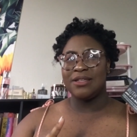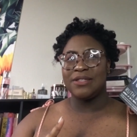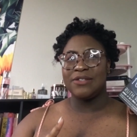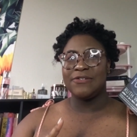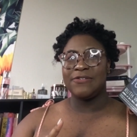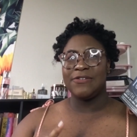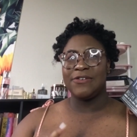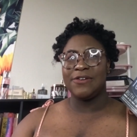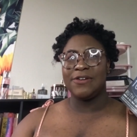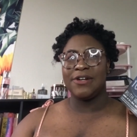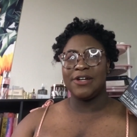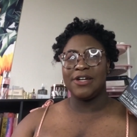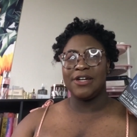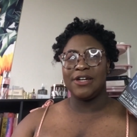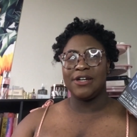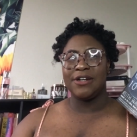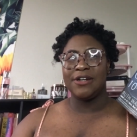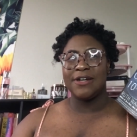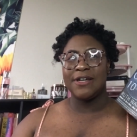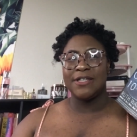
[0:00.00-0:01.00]

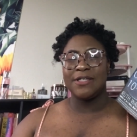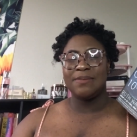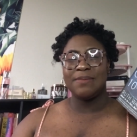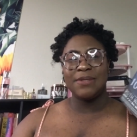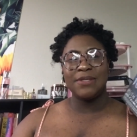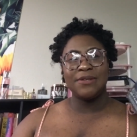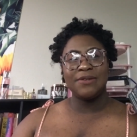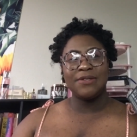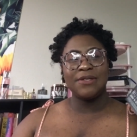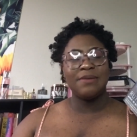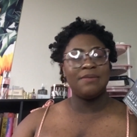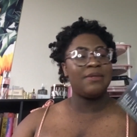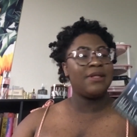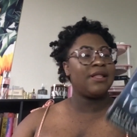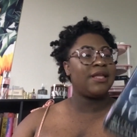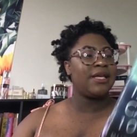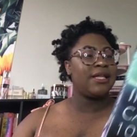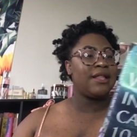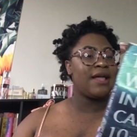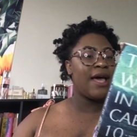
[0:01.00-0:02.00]
for Christmas or something
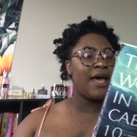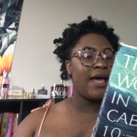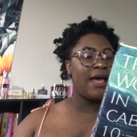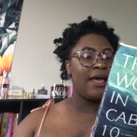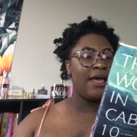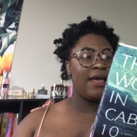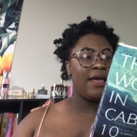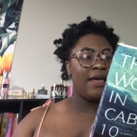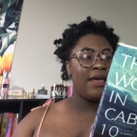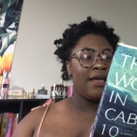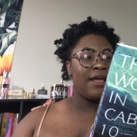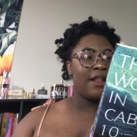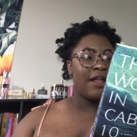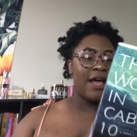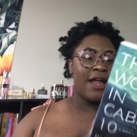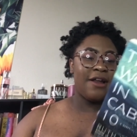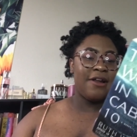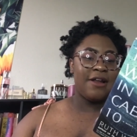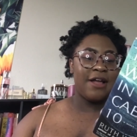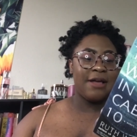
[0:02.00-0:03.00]
like that.
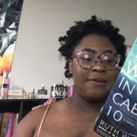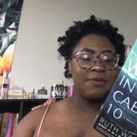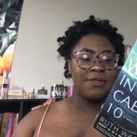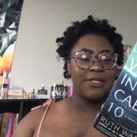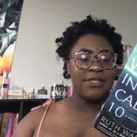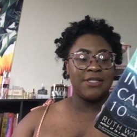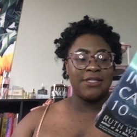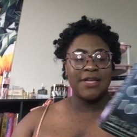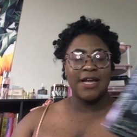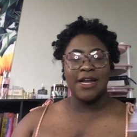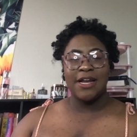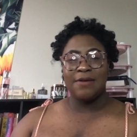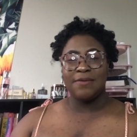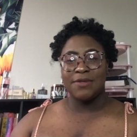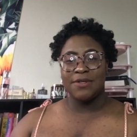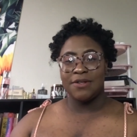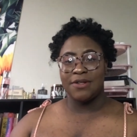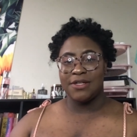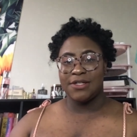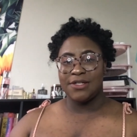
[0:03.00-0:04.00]
I don't know, I'm just excited. It
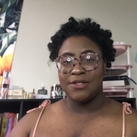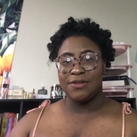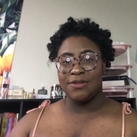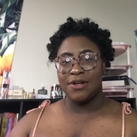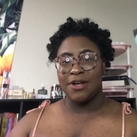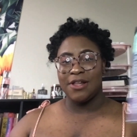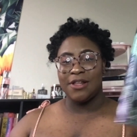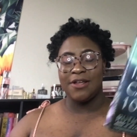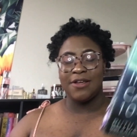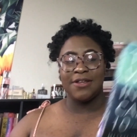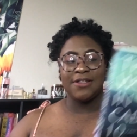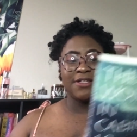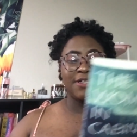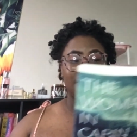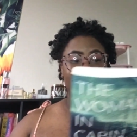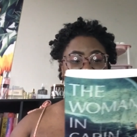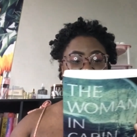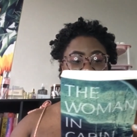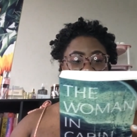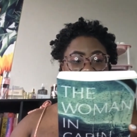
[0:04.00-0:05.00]
was only $2, and
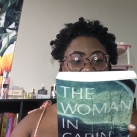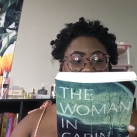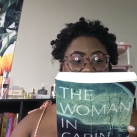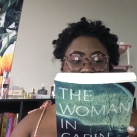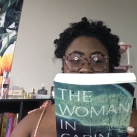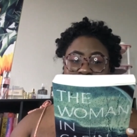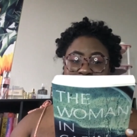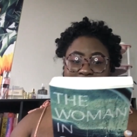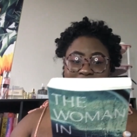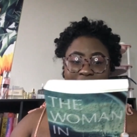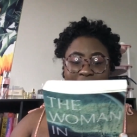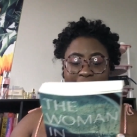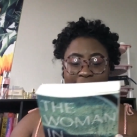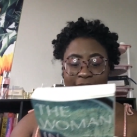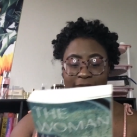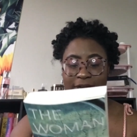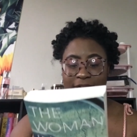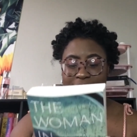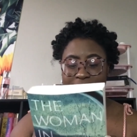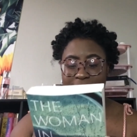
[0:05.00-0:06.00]
I'm like, I'm just gonna give
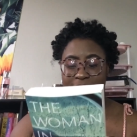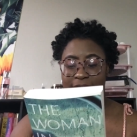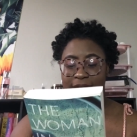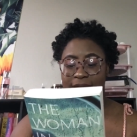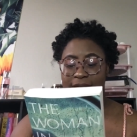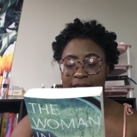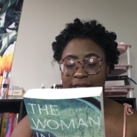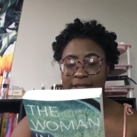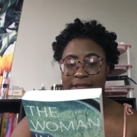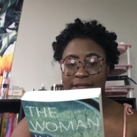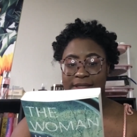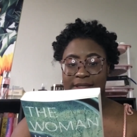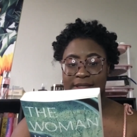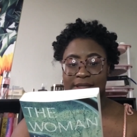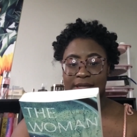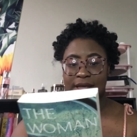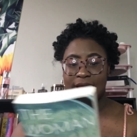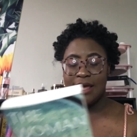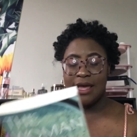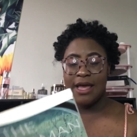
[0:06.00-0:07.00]
it a chance.
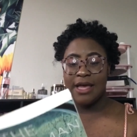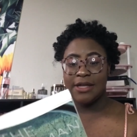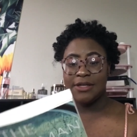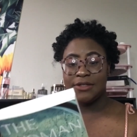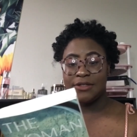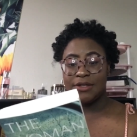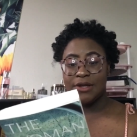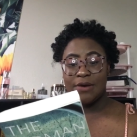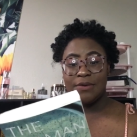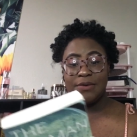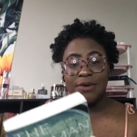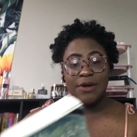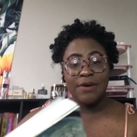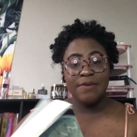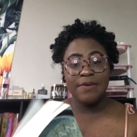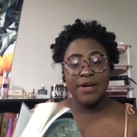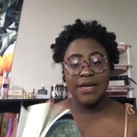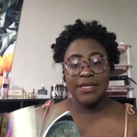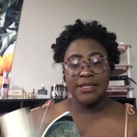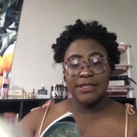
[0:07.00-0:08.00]
Don't know
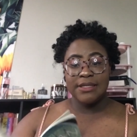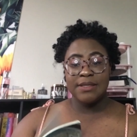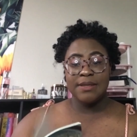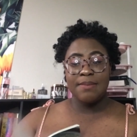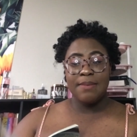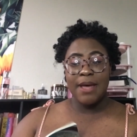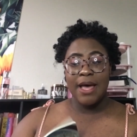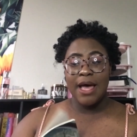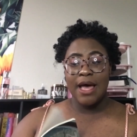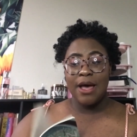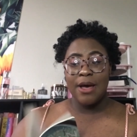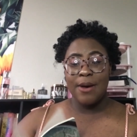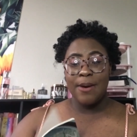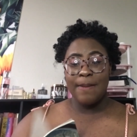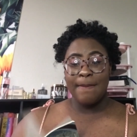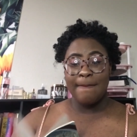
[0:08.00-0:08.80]
what it's about,